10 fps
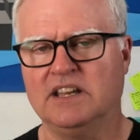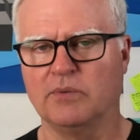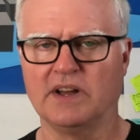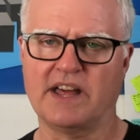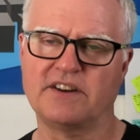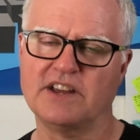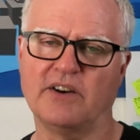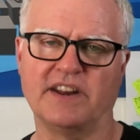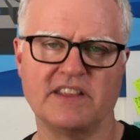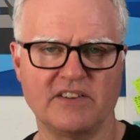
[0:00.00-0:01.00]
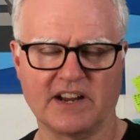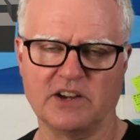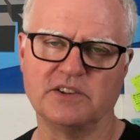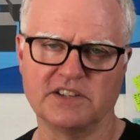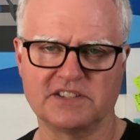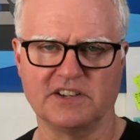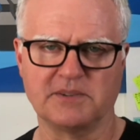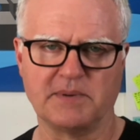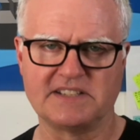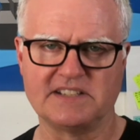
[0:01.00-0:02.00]
well, I don't know. And either I go do the
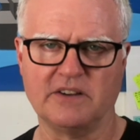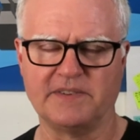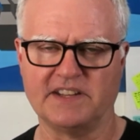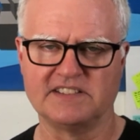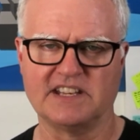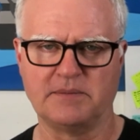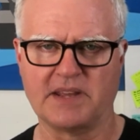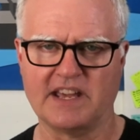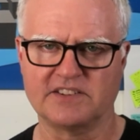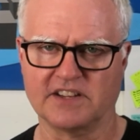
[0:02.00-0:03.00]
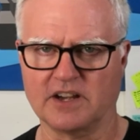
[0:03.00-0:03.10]
search myself and then send them the answer.